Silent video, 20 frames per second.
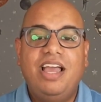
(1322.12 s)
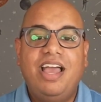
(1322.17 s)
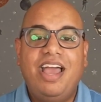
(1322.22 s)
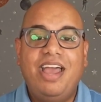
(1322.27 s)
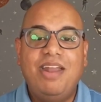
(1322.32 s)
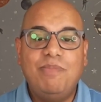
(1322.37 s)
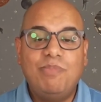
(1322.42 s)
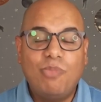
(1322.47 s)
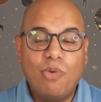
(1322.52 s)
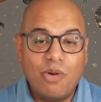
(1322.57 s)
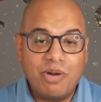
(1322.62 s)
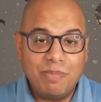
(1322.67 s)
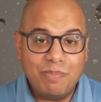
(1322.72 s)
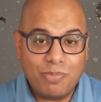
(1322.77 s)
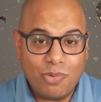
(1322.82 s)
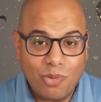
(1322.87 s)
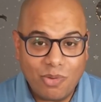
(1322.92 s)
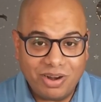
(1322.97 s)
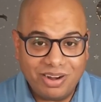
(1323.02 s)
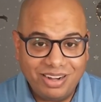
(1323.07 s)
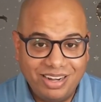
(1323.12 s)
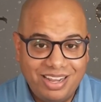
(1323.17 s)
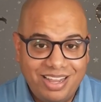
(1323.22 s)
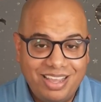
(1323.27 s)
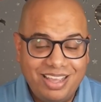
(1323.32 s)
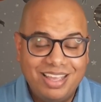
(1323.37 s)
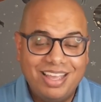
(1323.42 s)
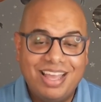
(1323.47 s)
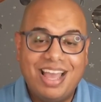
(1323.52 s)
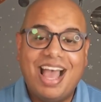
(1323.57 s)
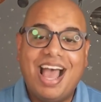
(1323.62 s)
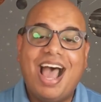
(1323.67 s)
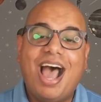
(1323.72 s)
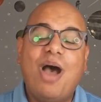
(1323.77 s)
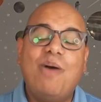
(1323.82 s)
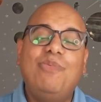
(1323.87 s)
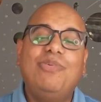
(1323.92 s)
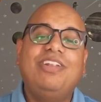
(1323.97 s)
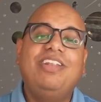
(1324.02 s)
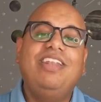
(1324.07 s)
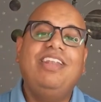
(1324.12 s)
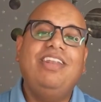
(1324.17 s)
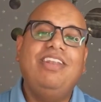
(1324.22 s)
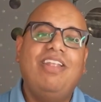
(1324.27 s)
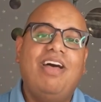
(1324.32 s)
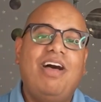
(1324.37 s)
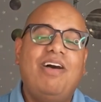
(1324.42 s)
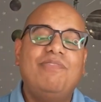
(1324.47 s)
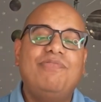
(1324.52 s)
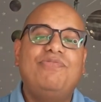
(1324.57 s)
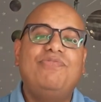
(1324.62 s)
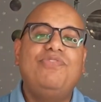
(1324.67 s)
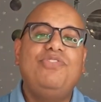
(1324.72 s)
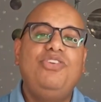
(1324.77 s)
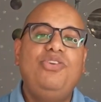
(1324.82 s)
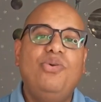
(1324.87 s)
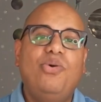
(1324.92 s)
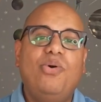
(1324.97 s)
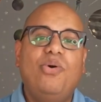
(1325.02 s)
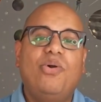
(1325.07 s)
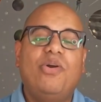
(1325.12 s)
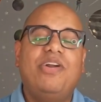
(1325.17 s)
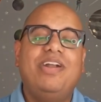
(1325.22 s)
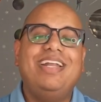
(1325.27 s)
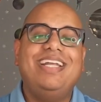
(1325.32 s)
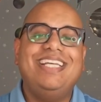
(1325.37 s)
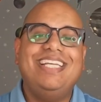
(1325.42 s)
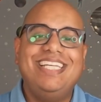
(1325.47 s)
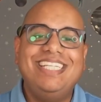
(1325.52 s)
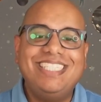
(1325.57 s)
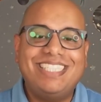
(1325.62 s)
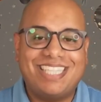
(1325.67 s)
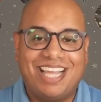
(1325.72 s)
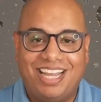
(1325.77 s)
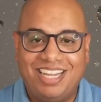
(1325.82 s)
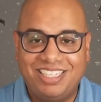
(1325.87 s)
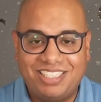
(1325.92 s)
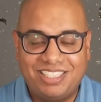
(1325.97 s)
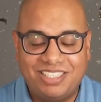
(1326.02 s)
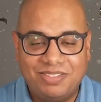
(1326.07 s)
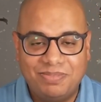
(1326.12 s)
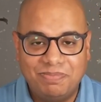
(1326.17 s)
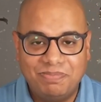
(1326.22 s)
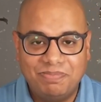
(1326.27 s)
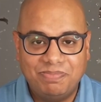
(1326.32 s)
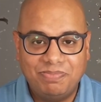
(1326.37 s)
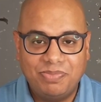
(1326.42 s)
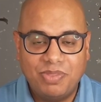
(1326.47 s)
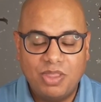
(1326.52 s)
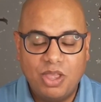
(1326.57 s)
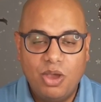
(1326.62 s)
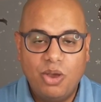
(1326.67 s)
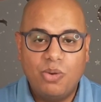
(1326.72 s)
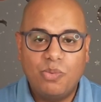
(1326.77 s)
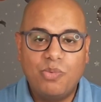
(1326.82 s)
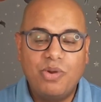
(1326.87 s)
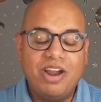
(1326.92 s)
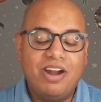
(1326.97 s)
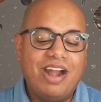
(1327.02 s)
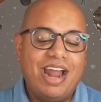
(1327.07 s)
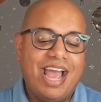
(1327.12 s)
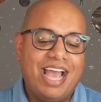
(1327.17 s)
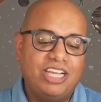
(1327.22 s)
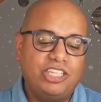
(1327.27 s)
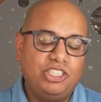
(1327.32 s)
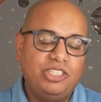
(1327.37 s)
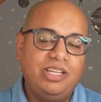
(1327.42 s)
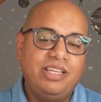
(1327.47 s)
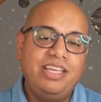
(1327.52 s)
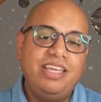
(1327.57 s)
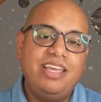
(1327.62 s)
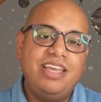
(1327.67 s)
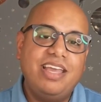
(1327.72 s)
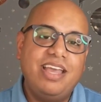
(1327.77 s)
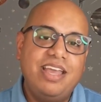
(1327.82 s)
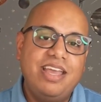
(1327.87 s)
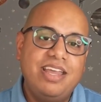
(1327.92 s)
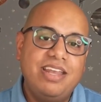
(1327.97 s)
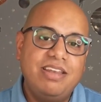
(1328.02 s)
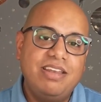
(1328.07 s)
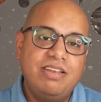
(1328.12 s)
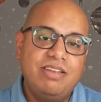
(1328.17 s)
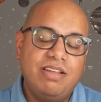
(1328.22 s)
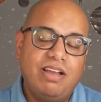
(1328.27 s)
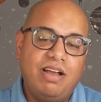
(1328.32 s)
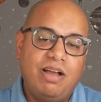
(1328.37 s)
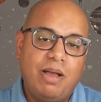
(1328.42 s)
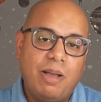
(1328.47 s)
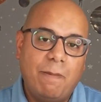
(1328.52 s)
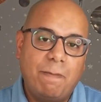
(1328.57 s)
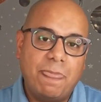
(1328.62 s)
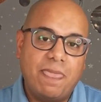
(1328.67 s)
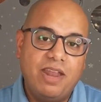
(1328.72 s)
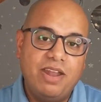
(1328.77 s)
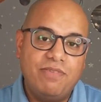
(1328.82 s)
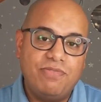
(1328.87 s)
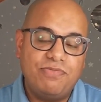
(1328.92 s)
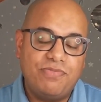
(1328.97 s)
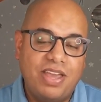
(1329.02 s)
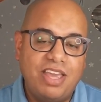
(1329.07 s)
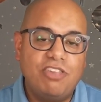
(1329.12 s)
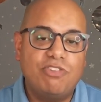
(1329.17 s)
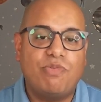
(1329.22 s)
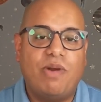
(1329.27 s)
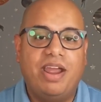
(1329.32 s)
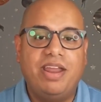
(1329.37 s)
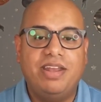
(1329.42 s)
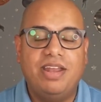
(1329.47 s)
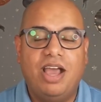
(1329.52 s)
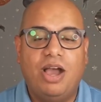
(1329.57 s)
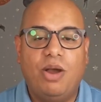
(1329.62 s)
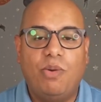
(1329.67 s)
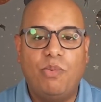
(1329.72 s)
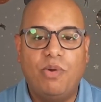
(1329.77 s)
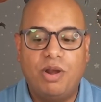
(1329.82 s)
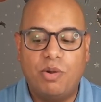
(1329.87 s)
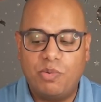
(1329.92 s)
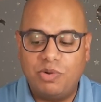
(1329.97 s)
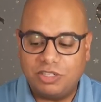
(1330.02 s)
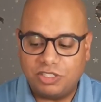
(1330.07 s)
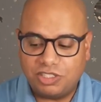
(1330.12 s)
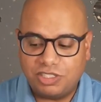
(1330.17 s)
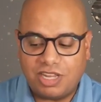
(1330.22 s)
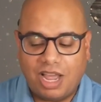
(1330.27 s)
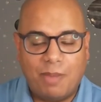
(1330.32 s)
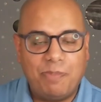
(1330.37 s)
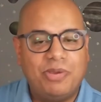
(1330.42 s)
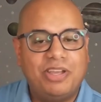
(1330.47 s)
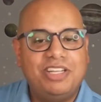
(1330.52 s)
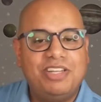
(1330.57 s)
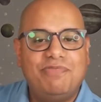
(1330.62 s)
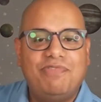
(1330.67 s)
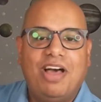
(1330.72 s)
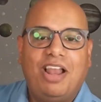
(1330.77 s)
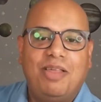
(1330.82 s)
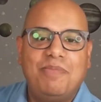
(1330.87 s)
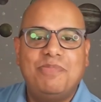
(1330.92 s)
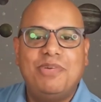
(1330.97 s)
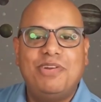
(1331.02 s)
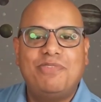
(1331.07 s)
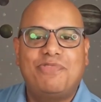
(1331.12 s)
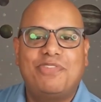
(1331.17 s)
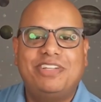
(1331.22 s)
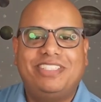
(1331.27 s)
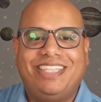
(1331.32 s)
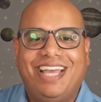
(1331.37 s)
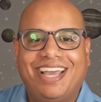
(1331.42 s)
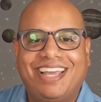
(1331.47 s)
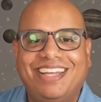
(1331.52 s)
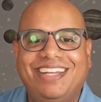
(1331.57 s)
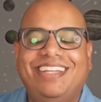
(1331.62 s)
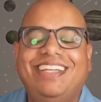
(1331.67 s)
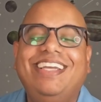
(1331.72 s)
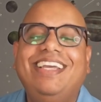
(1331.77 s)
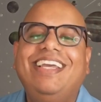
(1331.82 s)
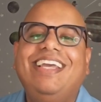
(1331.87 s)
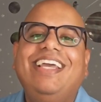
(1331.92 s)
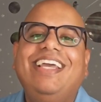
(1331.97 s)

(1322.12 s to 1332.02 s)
And more importantly, I would love your insights. We are actually in a phase right now where we're stopping development for a second